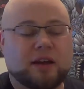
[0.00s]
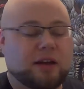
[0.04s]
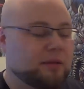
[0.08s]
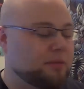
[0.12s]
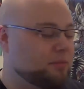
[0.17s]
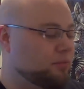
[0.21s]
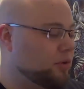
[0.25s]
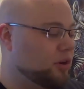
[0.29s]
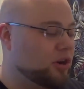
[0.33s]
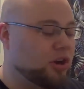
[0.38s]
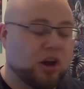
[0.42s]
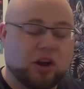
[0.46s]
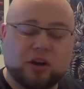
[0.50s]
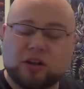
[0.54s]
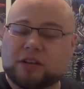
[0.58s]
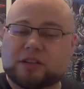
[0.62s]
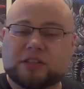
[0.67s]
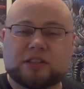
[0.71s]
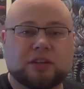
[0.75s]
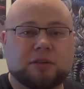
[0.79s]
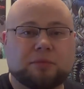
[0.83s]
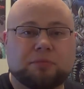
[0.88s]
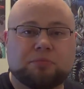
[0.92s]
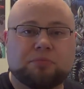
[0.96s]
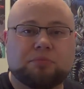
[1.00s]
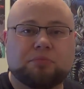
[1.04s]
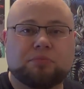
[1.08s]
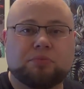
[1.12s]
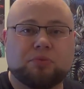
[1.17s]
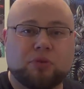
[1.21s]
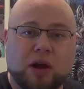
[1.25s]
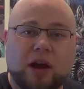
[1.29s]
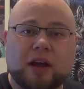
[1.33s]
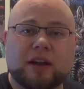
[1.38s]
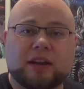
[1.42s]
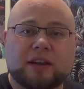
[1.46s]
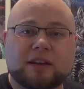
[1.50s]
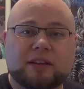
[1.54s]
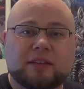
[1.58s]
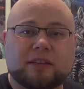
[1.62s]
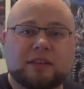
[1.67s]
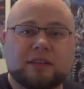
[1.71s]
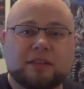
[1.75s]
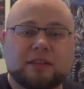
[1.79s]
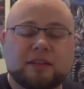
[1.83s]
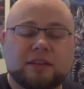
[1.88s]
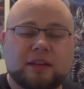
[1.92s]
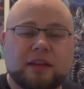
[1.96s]
regardless of the product.
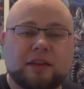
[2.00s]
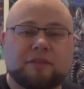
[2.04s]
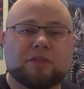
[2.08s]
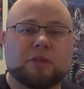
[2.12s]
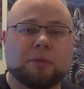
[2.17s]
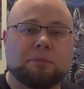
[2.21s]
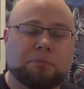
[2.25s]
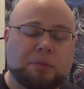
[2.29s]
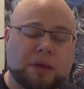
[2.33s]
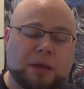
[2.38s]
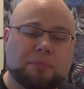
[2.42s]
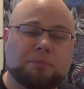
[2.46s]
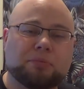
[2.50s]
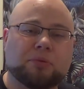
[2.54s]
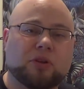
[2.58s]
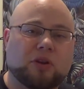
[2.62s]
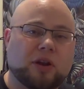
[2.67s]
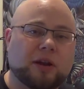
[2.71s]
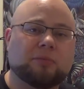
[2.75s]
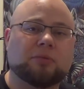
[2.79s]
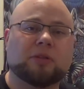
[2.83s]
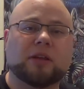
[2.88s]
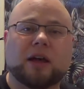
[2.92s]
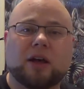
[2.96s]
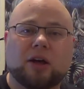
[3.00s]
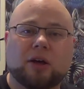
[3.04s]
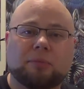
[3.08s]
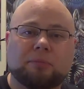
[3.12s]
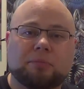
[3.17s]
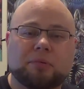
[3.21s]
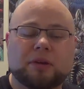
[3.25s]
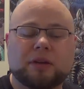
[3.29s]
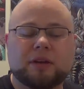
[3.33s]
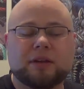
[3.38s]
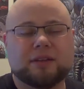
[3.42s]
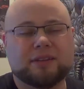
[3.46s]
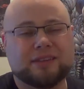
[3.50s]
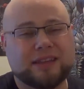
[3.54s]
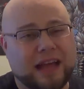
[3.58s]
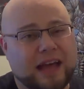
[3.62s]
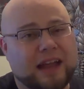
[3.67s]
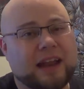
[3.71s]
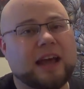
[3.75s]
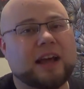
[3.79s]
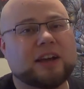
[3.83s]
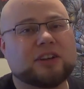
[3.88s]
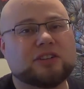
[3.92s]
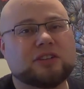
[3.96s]
If the people are able to help,
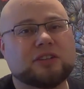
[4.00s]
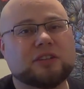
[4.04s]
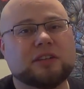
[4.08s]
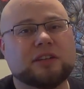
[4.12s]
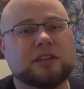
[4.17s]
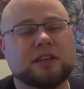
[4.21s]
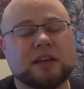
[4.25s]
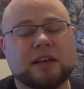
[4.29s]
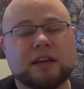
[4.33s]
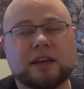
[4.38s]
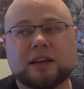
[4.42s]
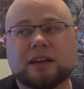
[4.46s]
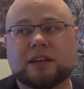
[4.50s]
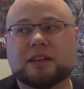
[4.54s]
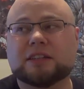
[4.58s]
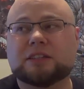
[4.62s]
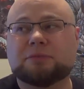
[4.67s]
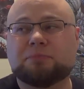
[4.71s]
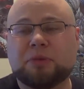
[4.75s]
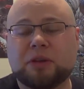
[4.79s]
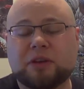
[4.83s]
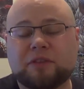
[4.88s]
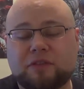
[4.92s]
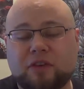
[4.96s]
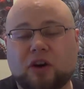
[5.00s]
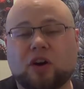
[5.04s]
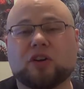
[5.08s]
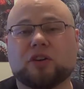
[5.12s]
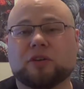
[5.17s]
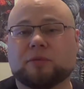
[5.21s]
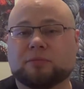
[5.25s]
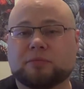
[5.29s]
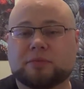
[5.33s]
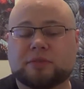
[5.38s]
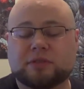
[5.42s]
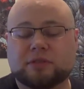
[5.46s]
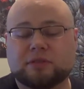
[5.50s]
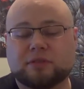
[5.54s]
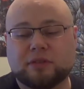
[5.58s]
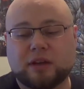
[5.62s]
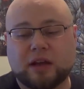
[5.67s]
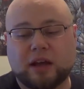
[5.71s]
that actually can speak volumes.